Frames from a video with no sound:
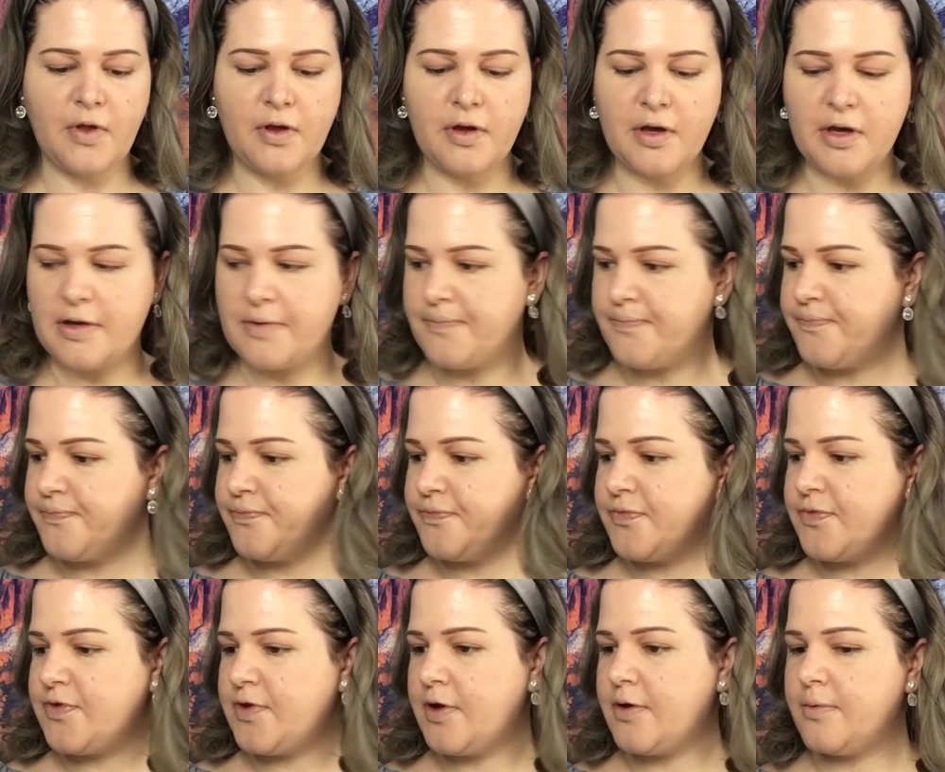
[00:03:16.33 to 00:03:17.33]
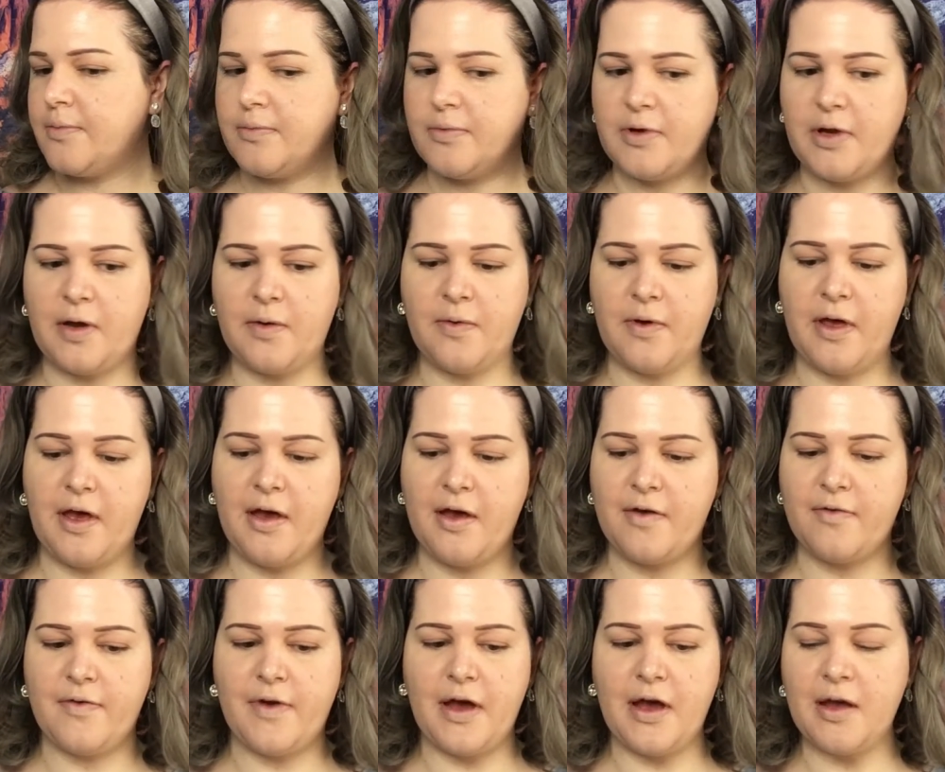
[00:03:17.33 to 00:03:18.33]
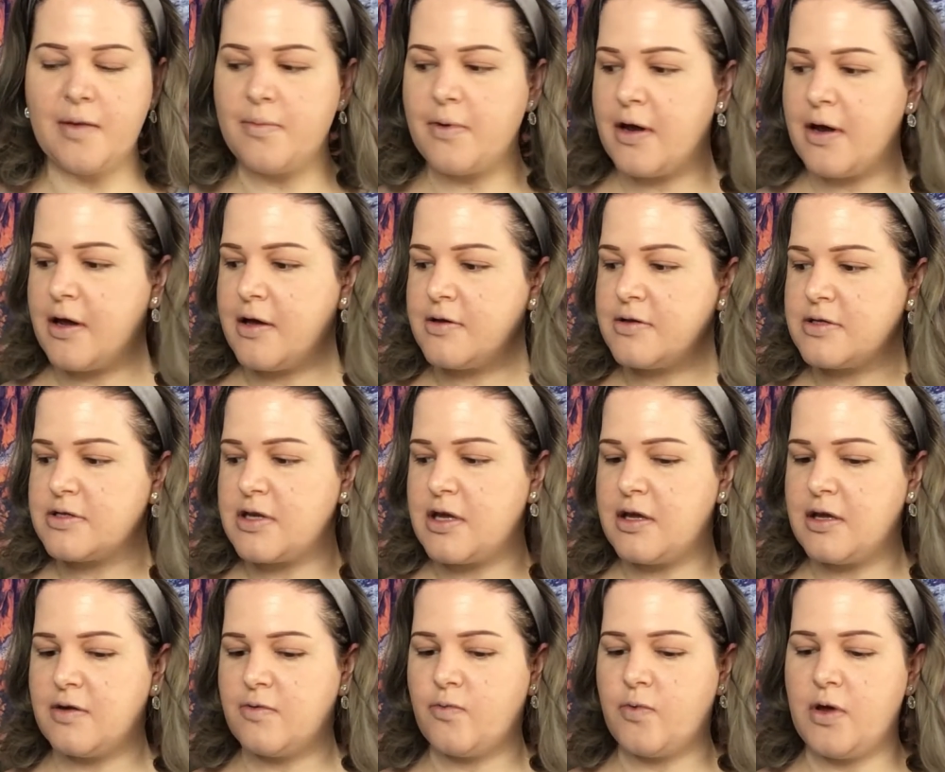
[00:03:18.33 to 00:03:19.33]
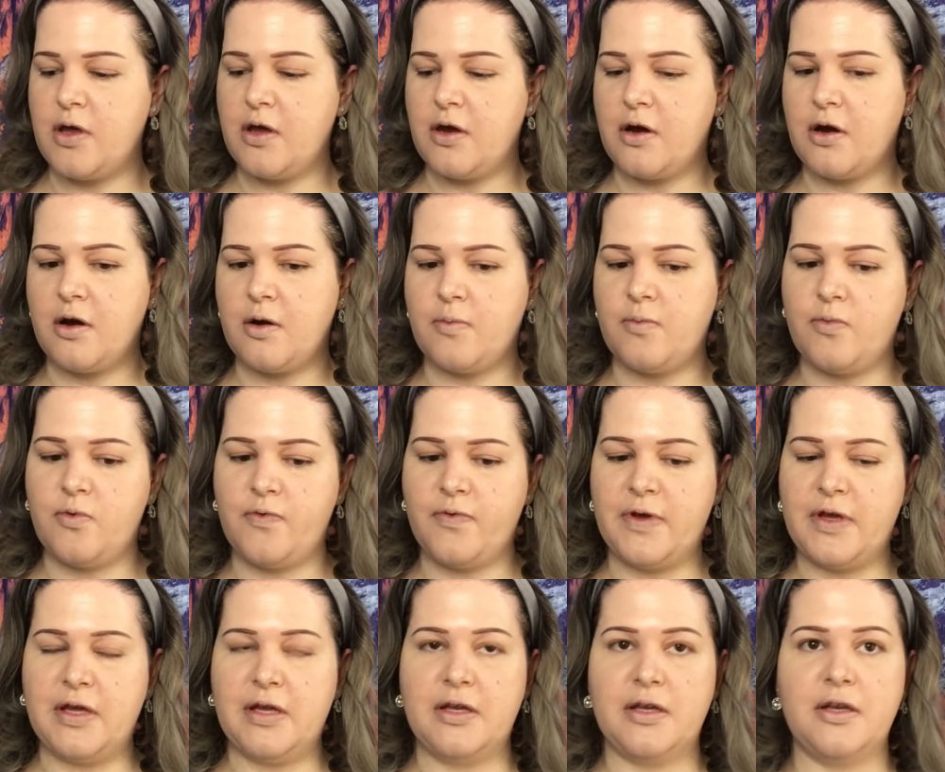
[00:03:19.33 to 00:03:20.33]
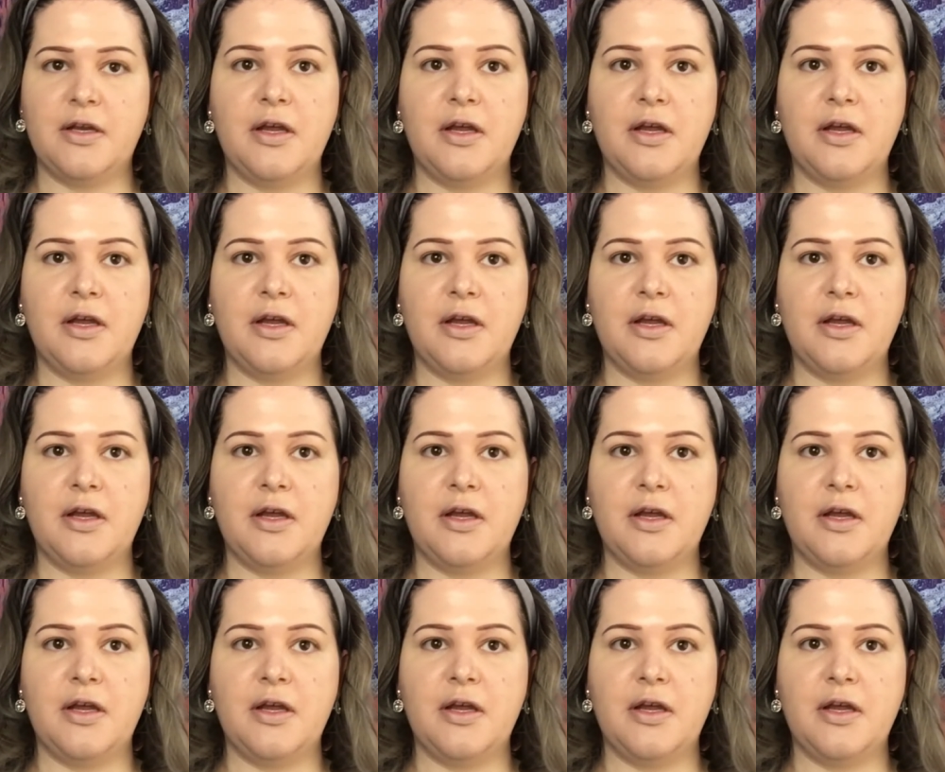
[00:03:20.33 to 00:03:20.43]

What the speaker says: Okay, so now we have eyebrows, and we are moving